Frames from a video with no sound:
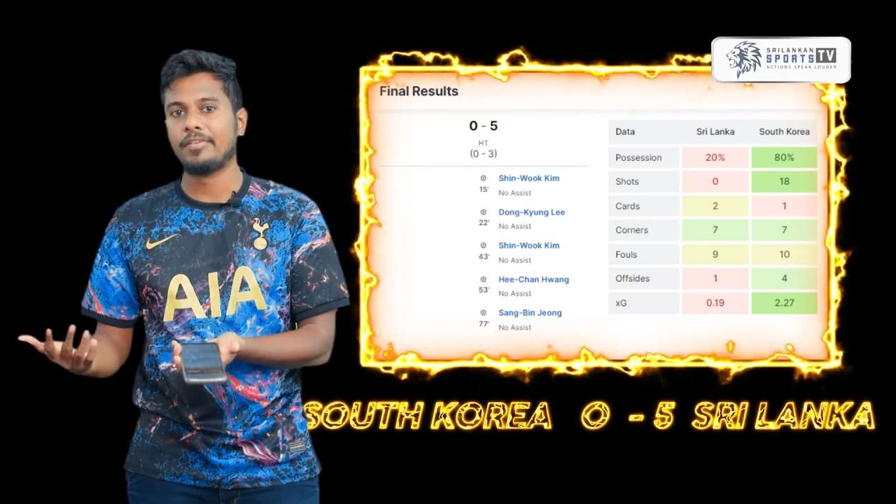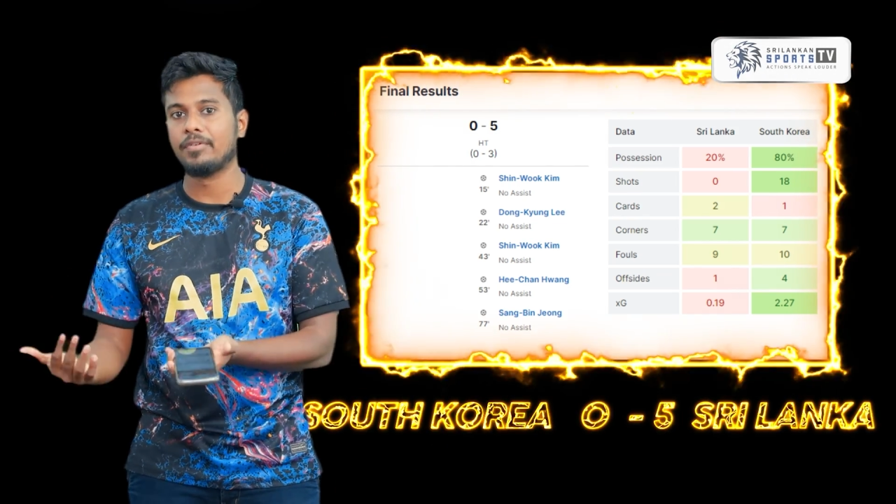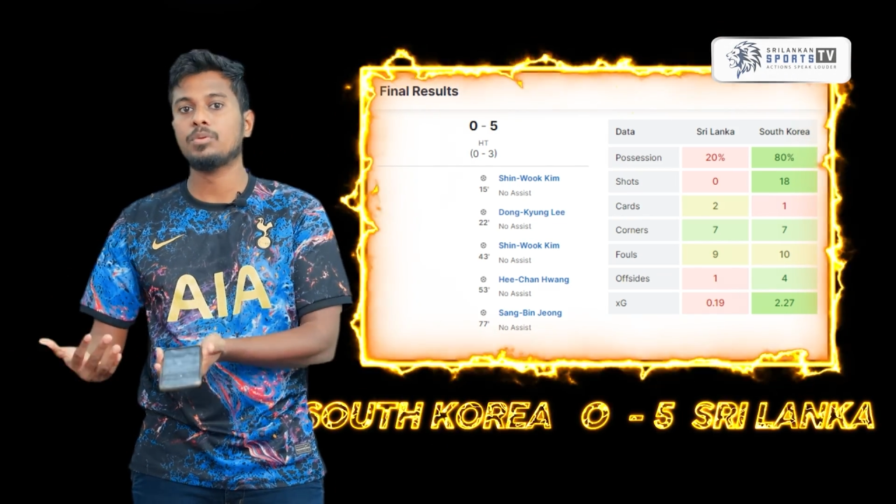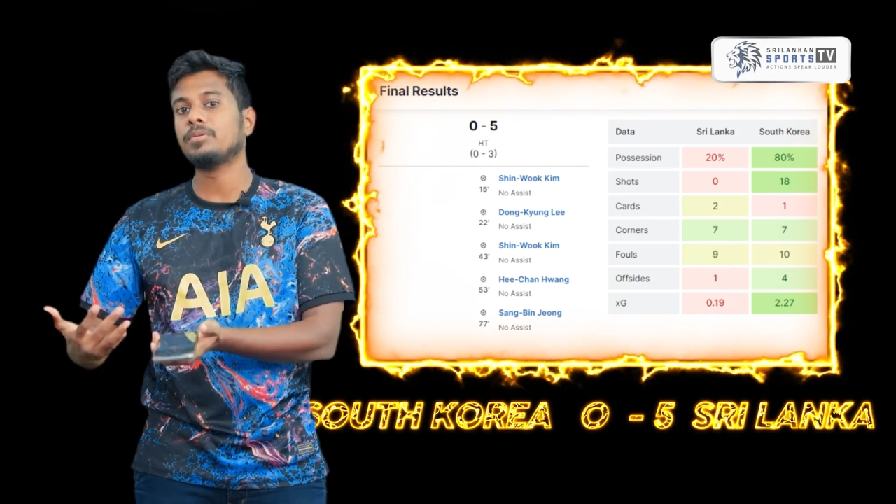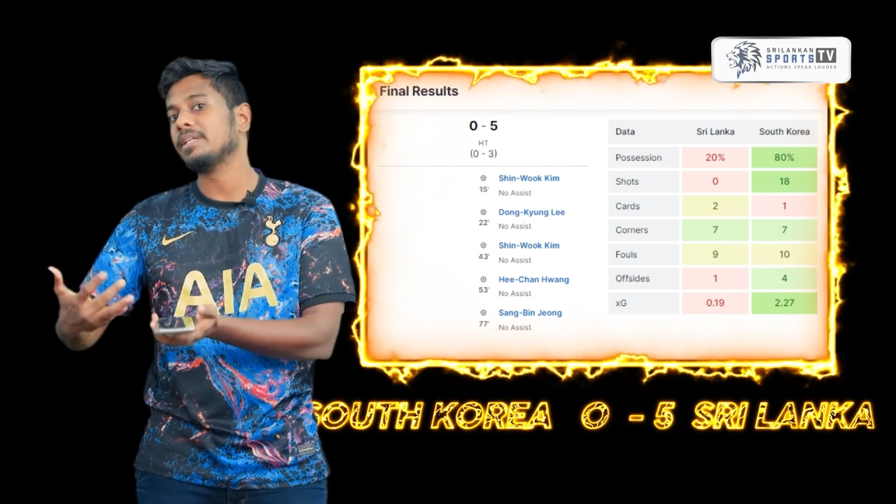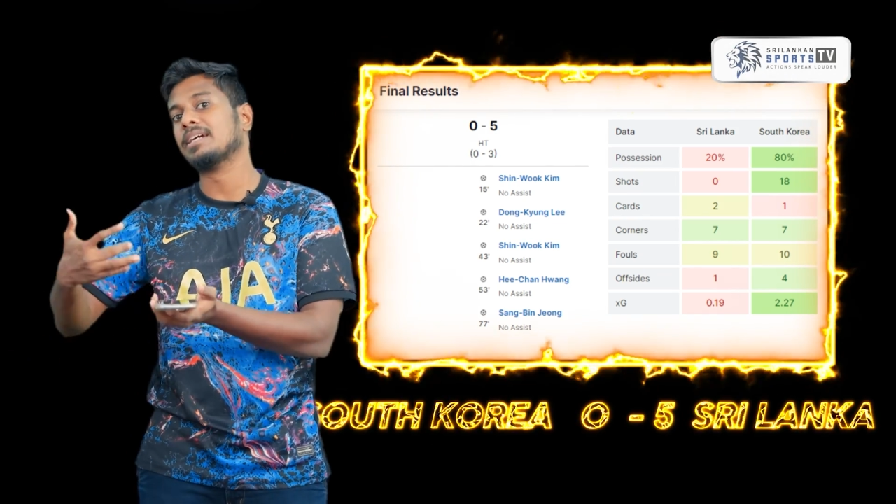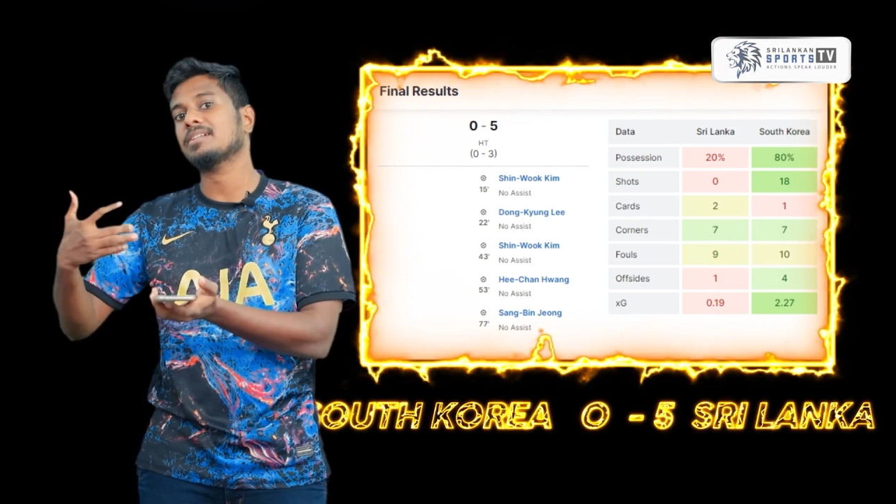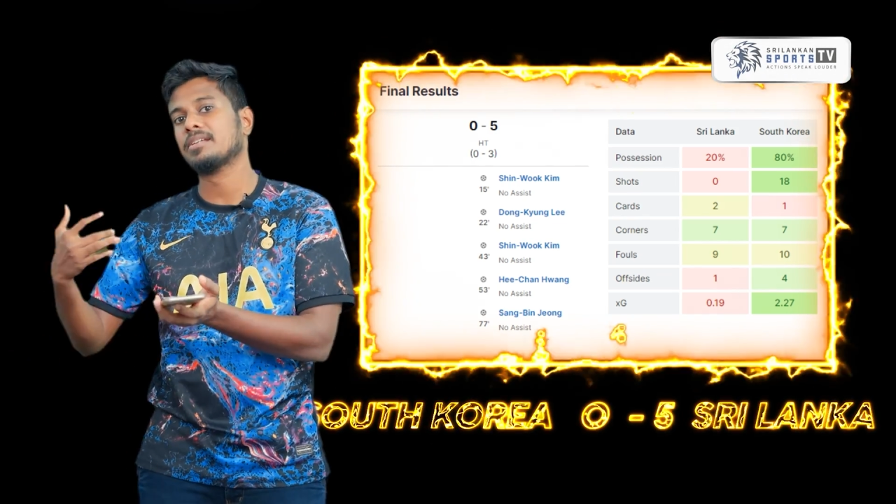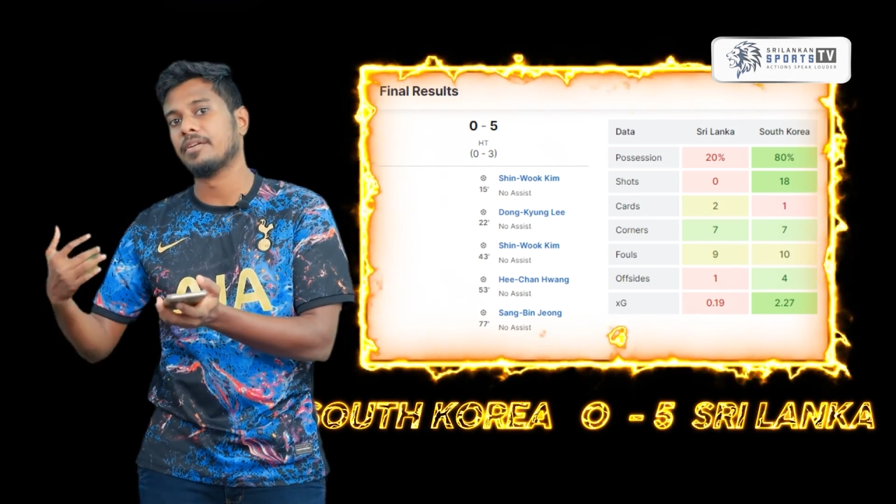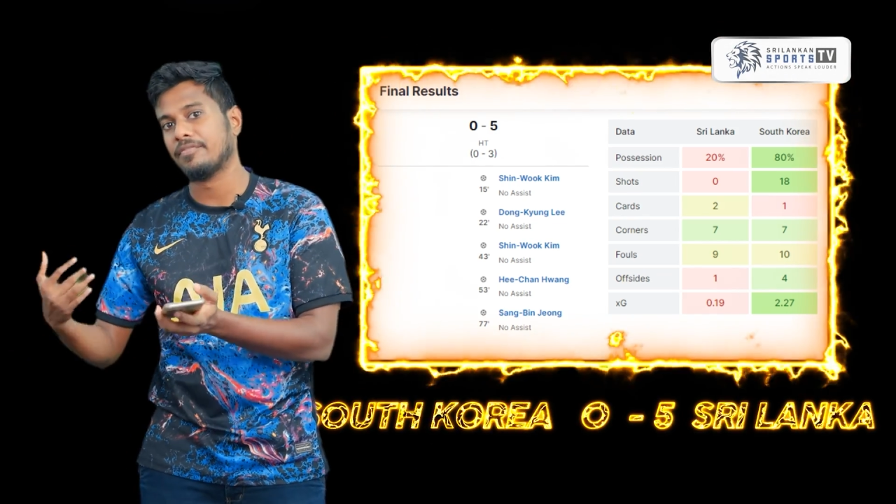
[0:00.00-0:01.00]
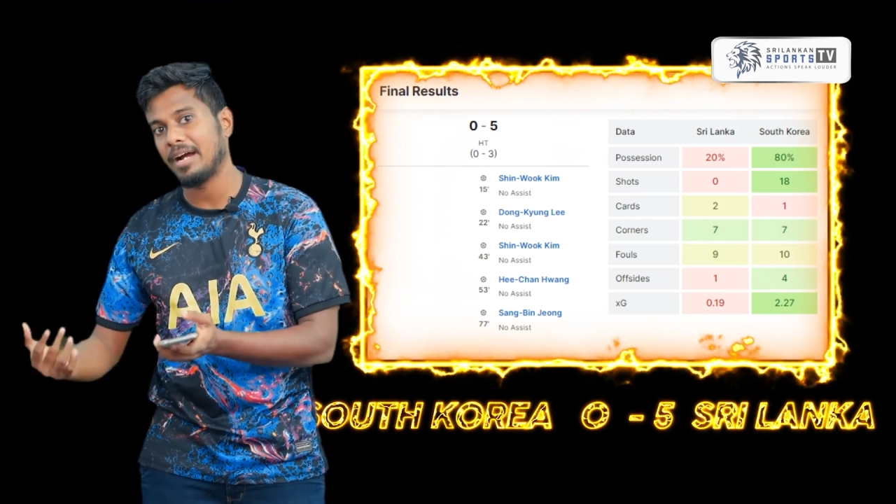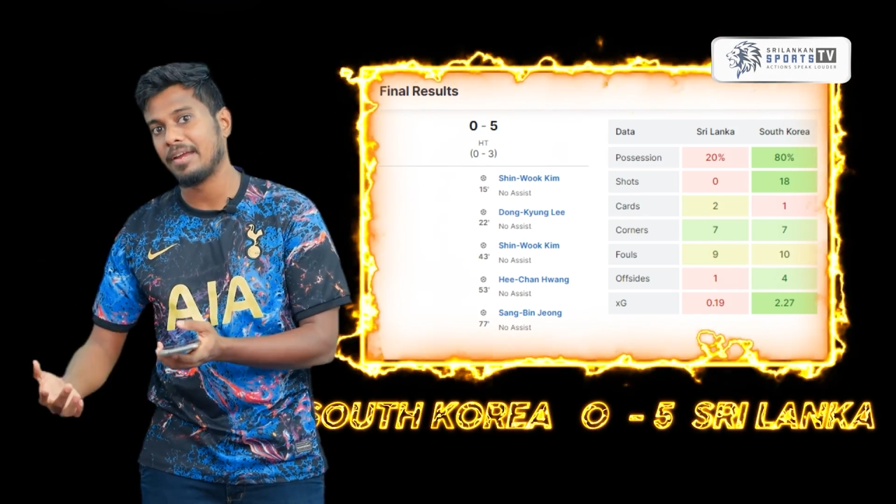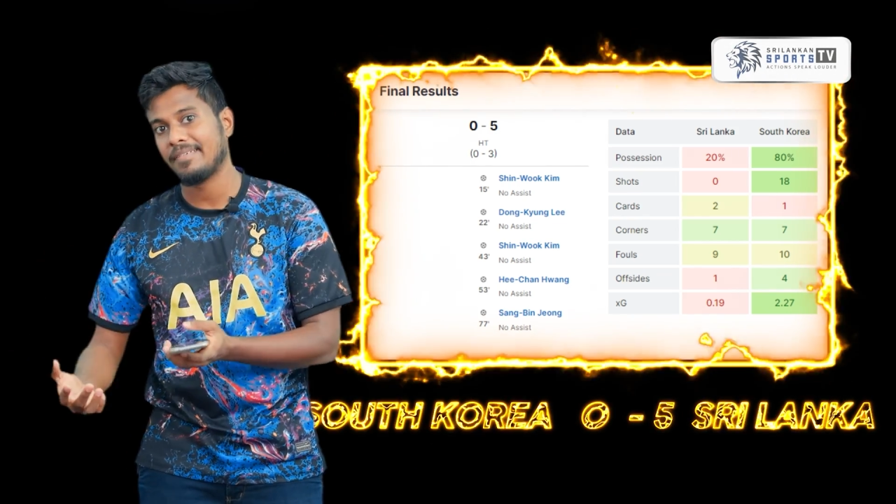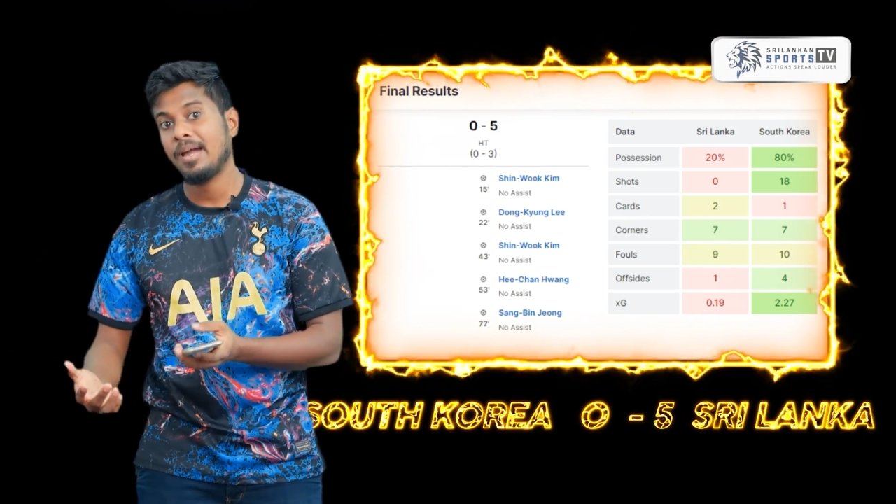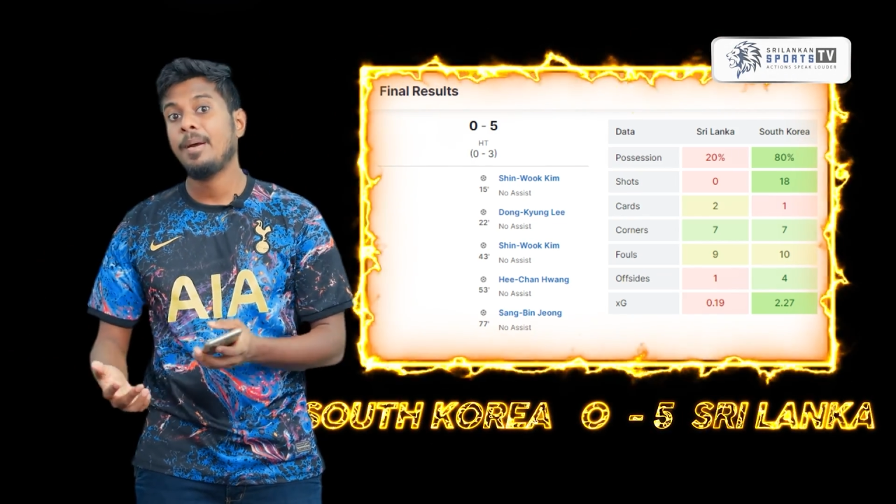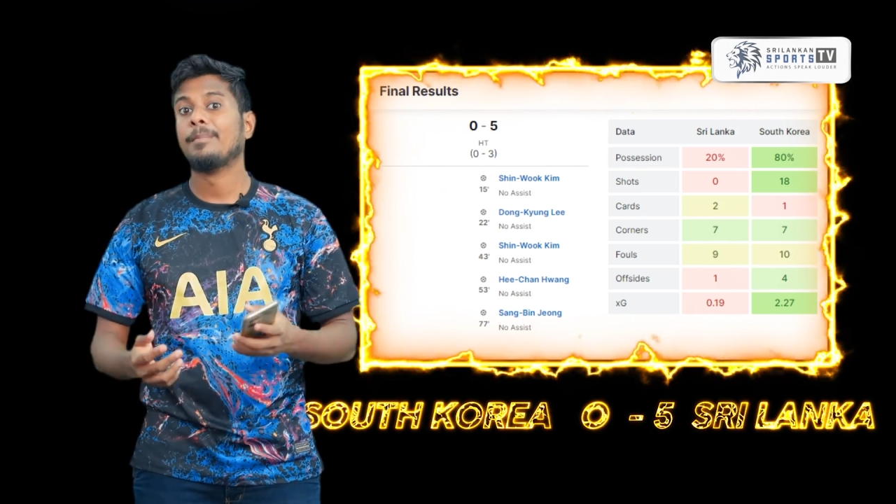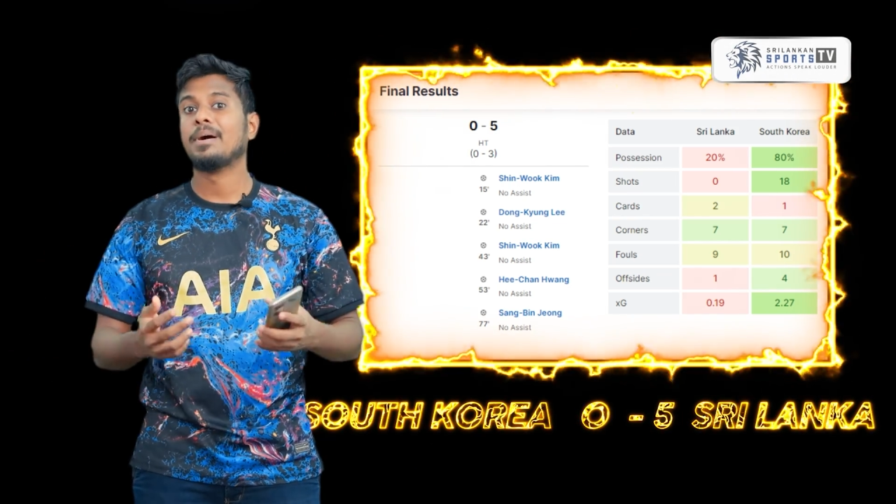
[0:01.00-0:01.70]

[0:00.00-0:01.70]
even though they conceded 5.